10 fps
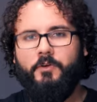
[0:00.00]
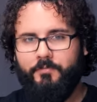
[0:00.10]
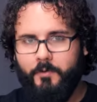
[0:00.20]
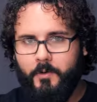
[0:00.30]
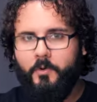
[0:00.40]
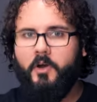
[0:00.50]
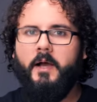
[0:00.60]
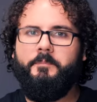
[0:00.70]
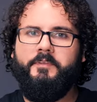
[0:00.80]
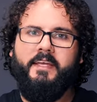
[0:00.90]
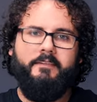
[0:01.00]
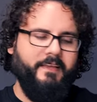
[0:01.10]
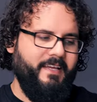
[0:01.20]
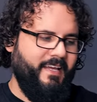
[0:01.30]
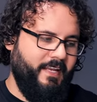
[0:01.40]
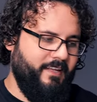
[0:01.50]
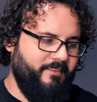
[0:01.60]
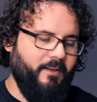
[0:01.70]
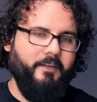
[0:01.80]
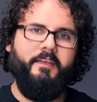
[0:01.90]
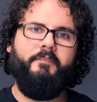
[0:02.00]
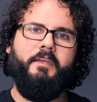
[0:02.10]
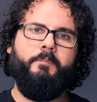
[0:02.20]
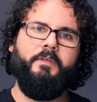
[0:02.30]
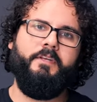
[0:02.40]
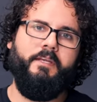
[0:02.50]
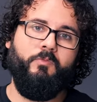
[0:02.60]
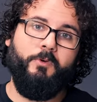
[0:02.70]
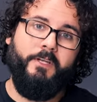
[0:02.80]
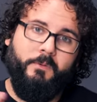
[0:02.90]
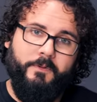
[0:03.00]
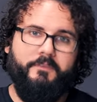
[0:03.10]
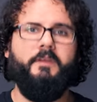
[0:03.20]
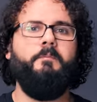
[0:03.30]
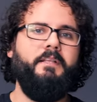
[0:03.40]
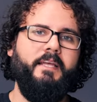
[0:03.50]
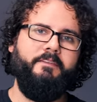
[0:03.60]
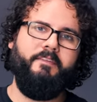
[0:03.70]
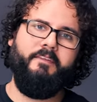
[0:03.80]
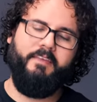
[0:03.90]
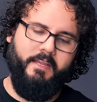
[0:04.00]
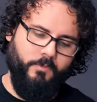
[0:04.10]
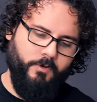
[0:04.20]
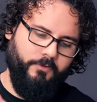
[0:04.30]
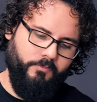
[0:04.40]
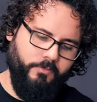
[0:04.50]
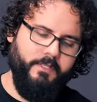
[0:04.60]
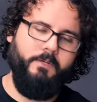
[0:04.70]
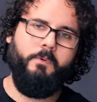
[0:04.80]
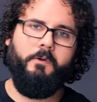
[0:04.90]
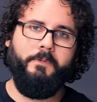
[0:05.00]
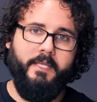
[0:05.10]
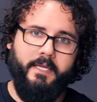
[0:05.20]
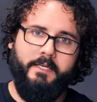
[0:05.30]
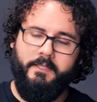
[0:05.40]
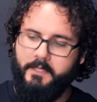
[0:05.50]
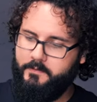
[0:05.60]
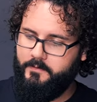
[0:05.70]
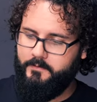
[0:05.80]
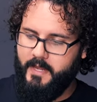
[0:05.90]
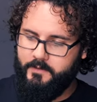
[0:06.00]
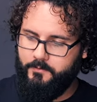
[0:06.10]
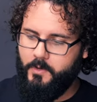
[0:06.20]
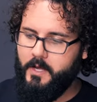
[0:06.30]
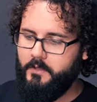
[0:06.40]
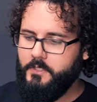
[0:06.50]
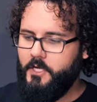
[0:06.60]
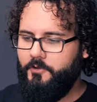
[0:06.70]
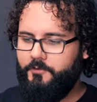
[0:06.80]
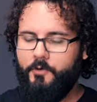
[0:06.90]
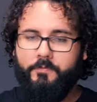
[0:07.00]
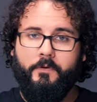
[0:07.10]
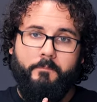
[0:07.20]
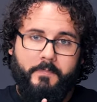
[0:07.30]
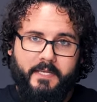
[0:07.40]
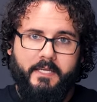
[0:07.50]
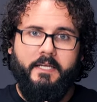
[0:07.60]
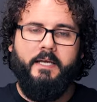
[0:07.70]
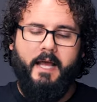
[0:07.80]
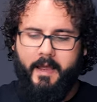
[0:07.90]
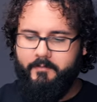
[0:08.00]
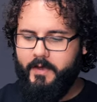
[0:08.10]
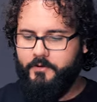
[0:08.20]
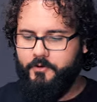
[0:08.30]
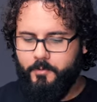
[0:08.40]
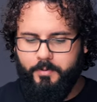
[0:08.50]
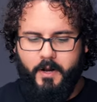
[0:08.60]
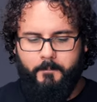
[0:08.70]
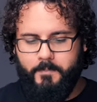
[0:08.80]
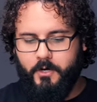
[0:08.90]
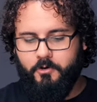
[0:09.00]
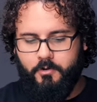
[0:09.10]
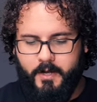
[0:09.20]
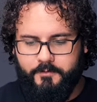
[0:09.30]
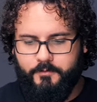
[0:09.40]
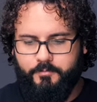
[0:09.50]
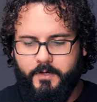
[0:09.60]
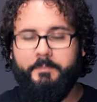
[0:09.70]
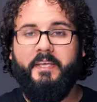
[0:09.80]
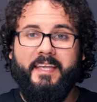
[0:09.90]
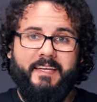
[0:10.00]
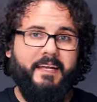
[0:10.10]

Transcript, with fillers: your firmware updates and it does have the ability of working with Sigma lenses and it works really well with Canon lenses as well. So for me, I've had no problem across the frames. Again,